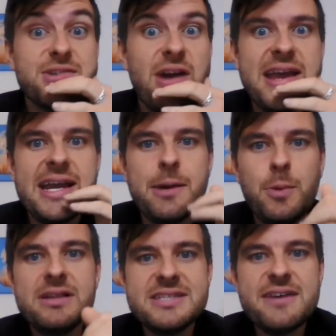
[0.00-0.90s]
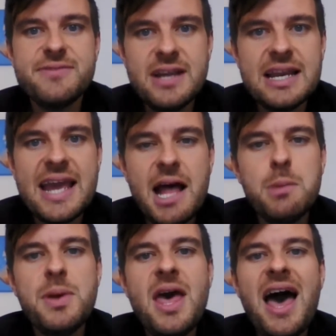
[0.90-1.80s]
that's great, and it will definitely
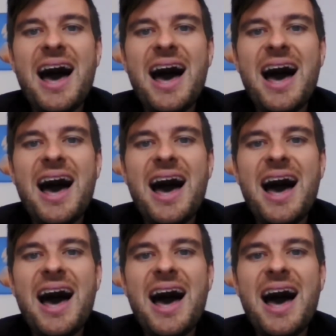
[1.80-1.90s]
help.